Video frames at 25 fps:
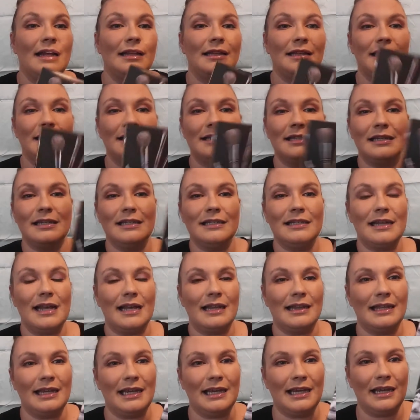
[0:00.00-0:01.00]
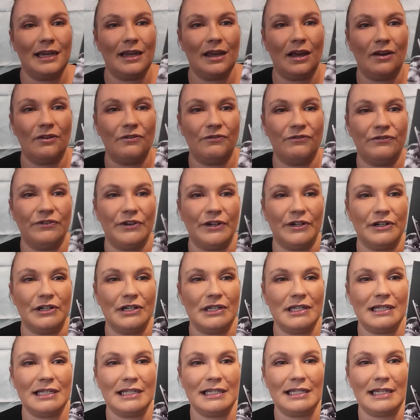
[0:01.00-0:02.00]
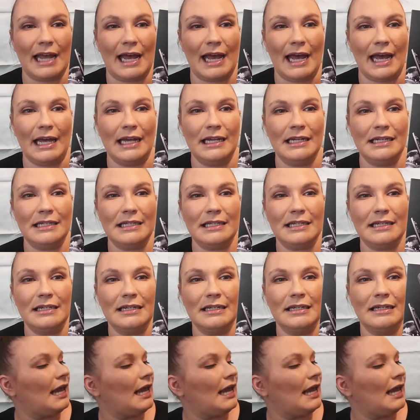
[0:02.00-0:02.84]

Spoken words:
This is the first set.